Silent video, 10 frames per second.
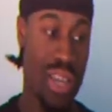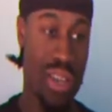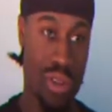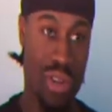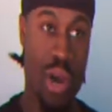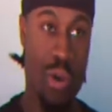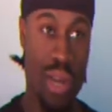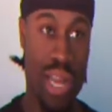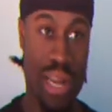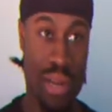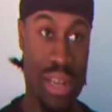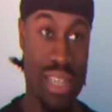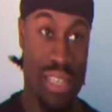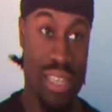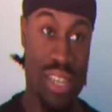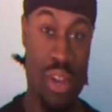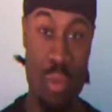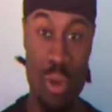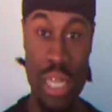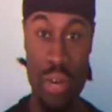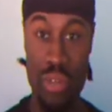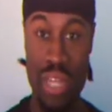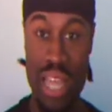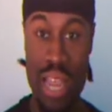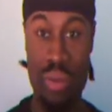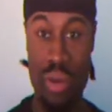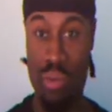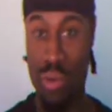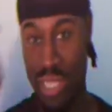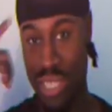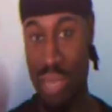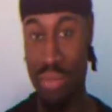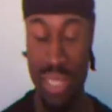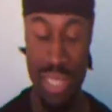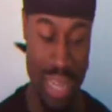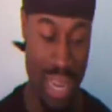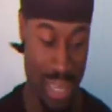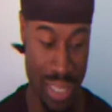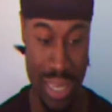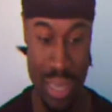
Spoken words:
you know, and this commercial I really like, but it brought the subject to light because,